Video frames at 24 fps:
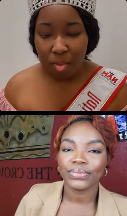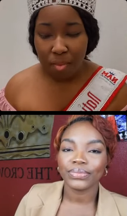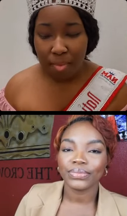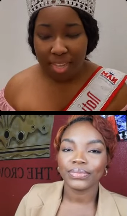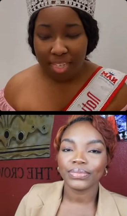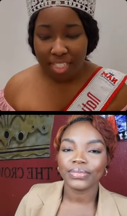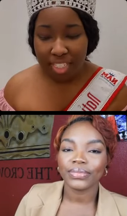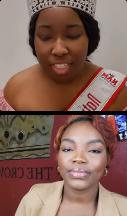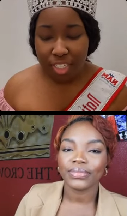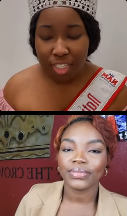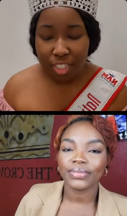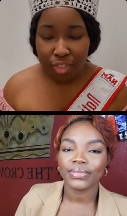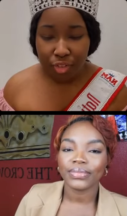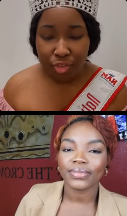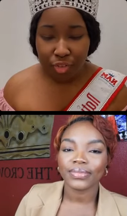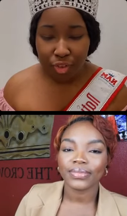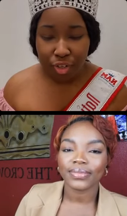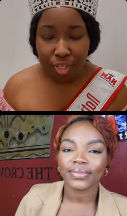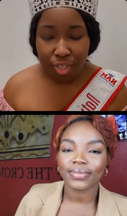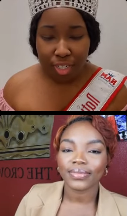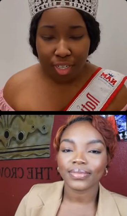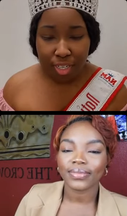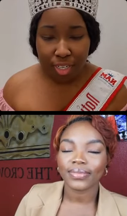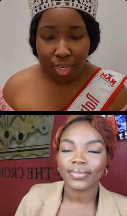Speaker 1: a message
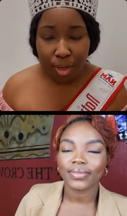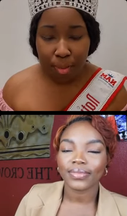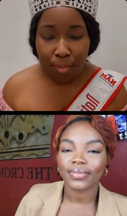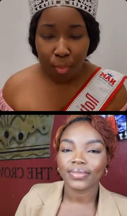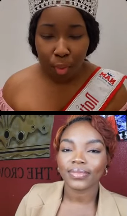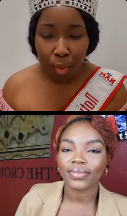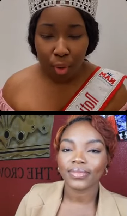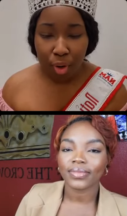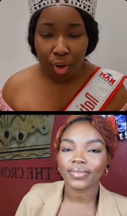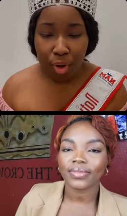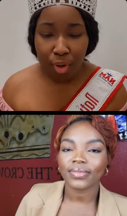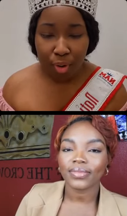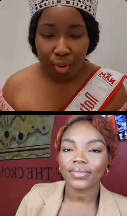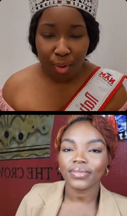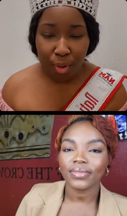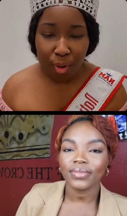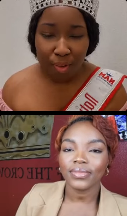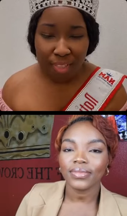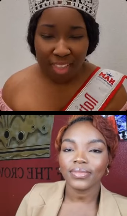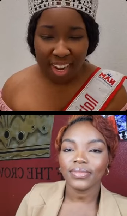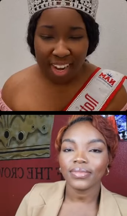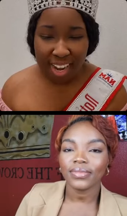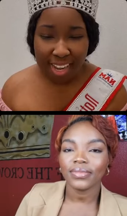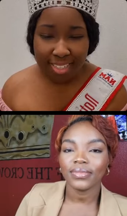for a boy or girl
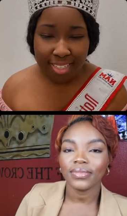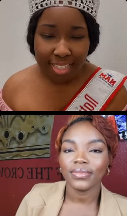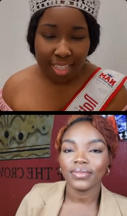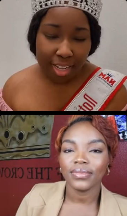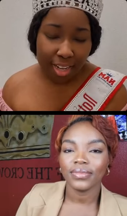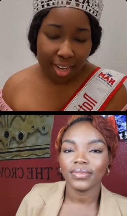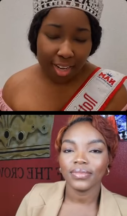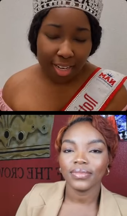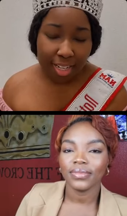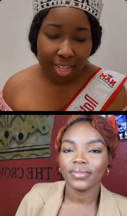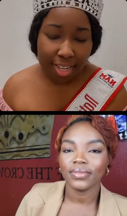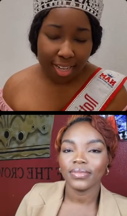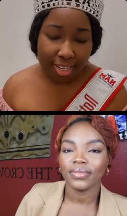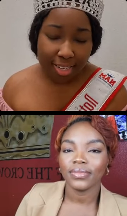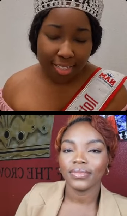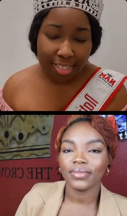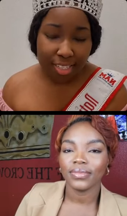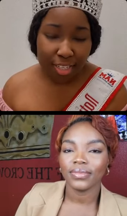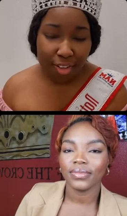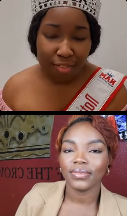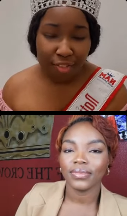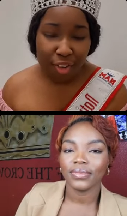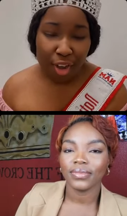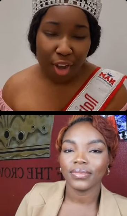that has a lot of lack of
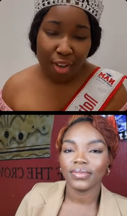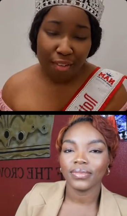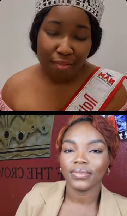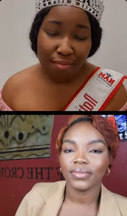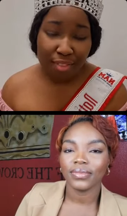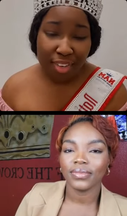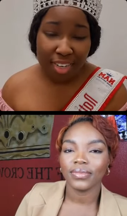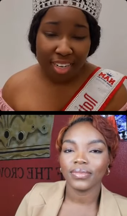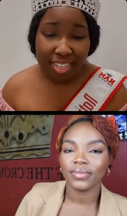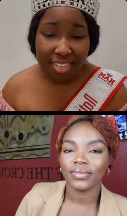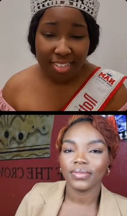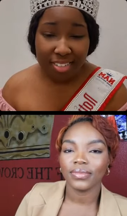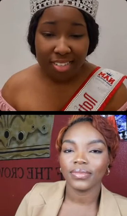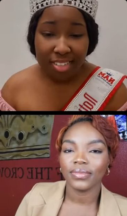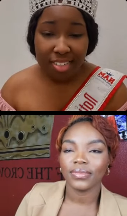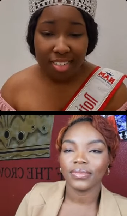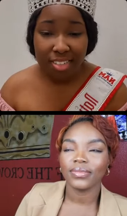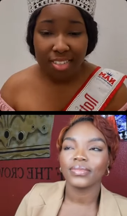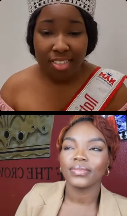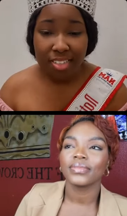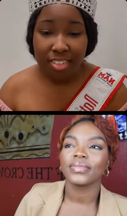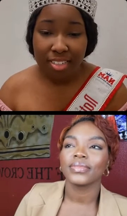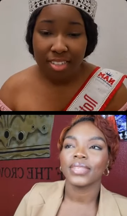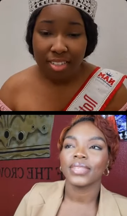self confidence?
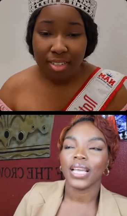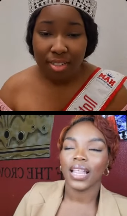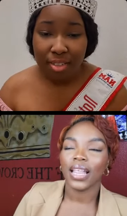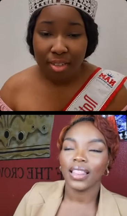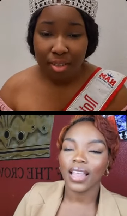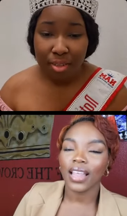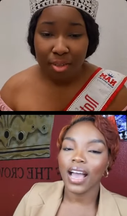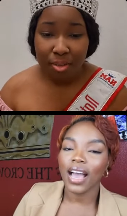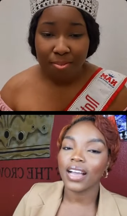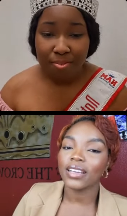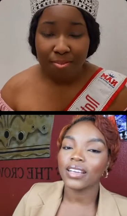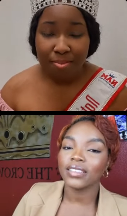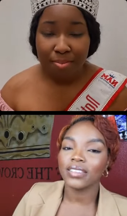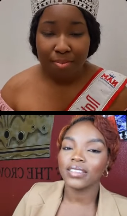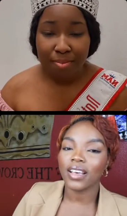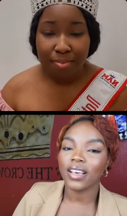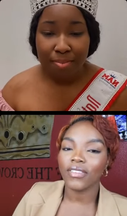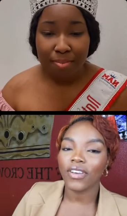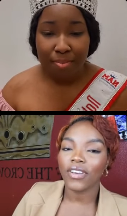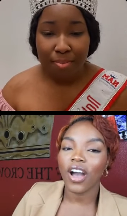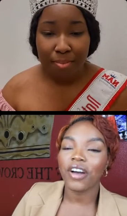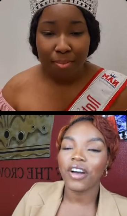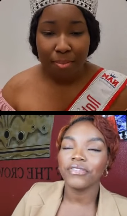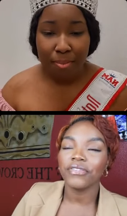
Speaker 2: Lack of self
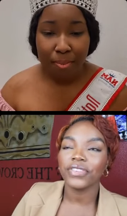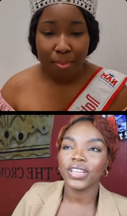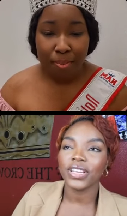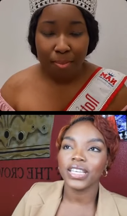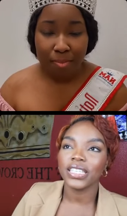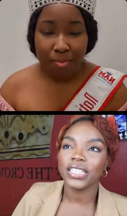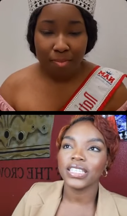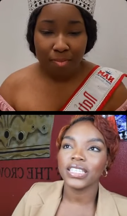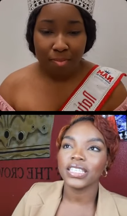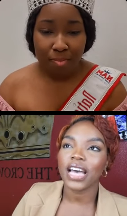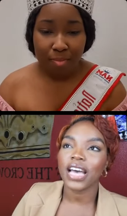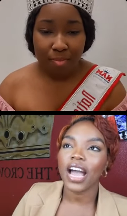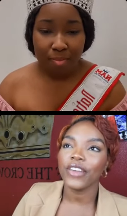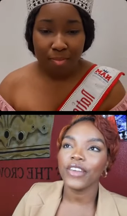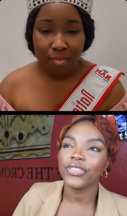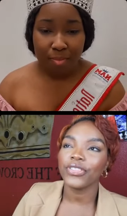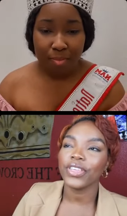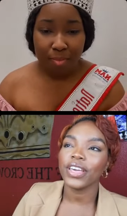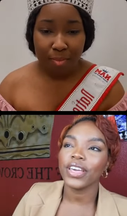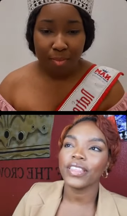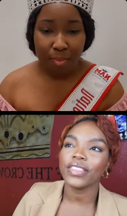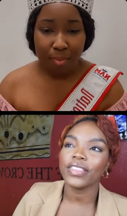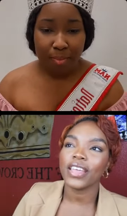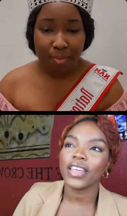confidence. I
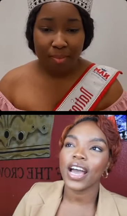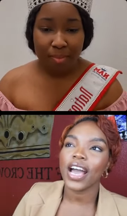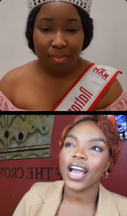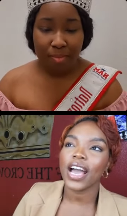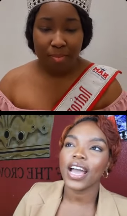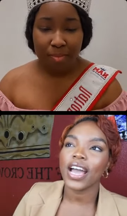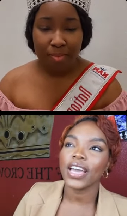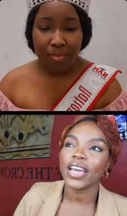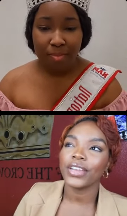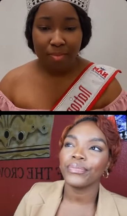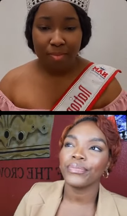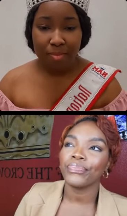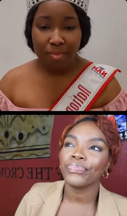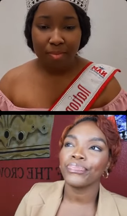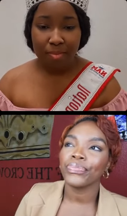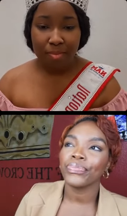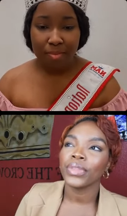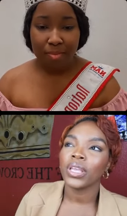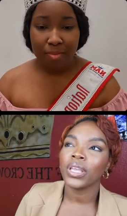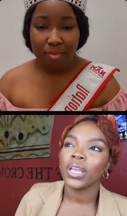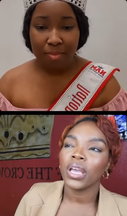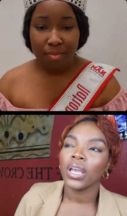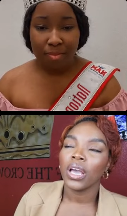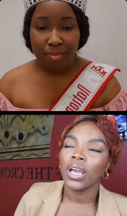think that
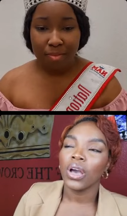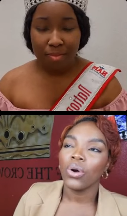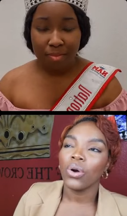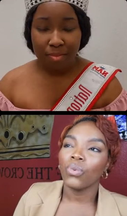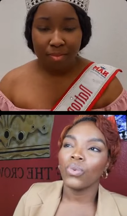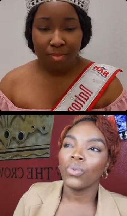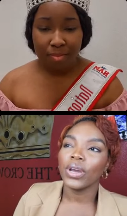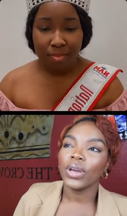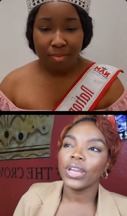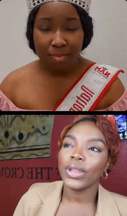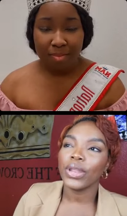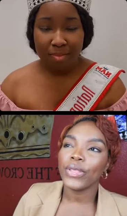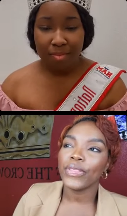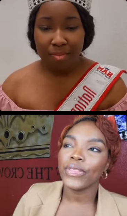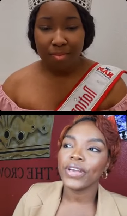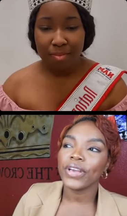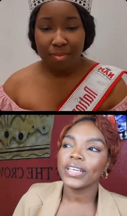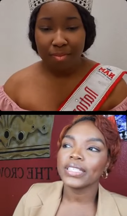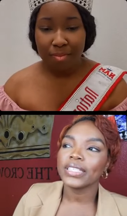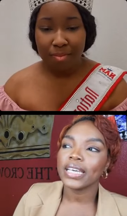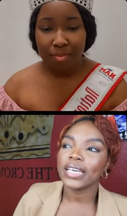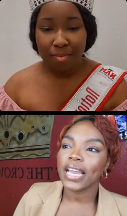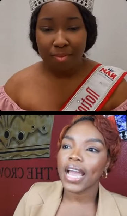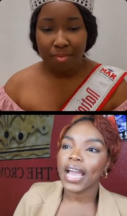one of the
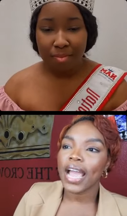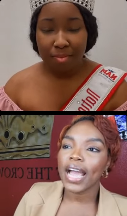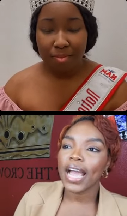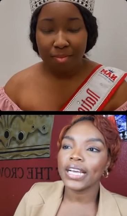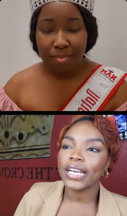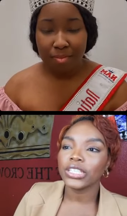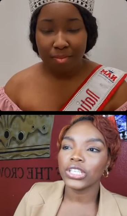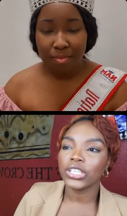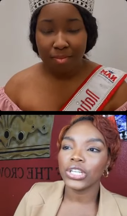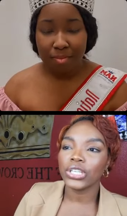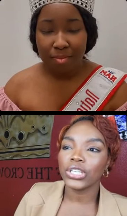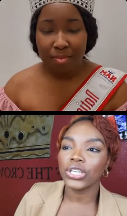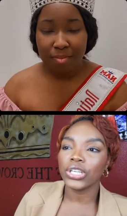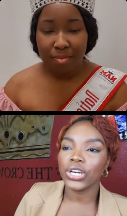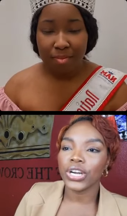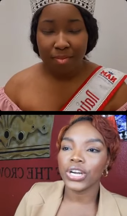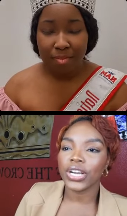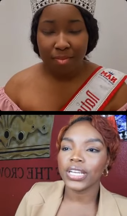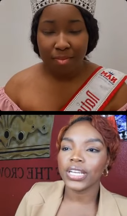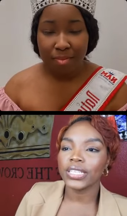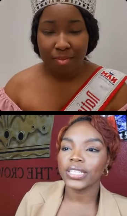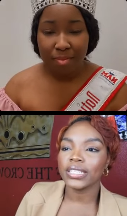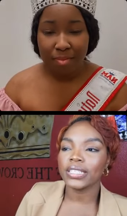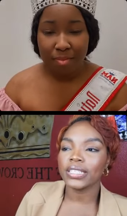things that I had to
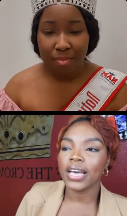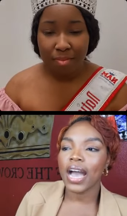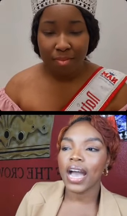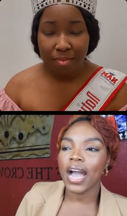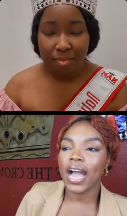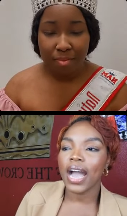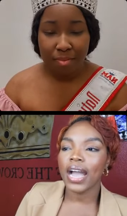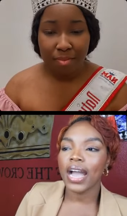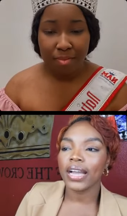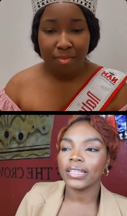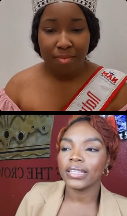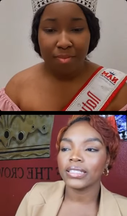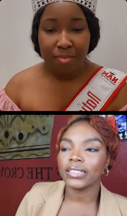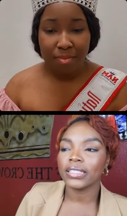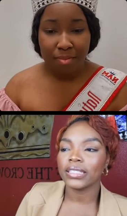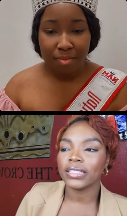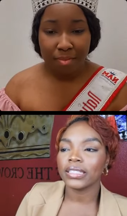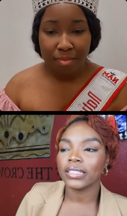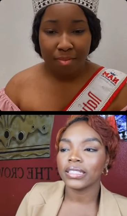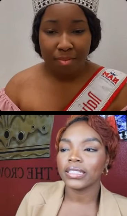learn is that